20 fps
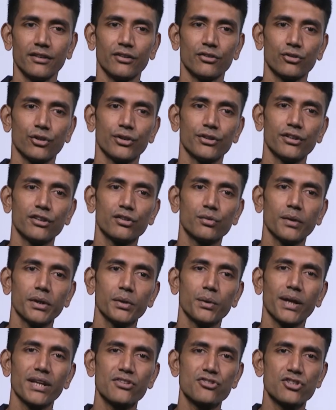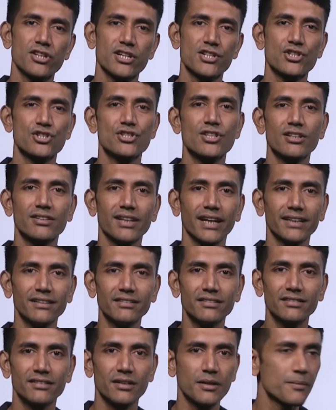So in this way, you can change the
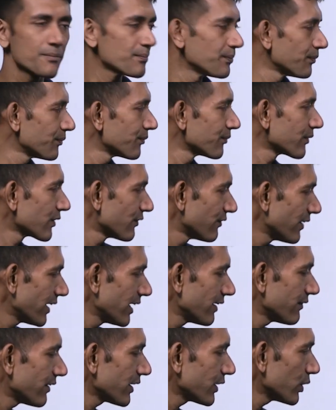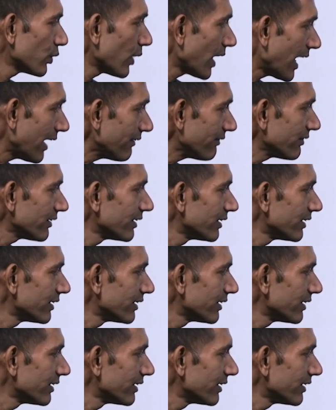signs whenever you have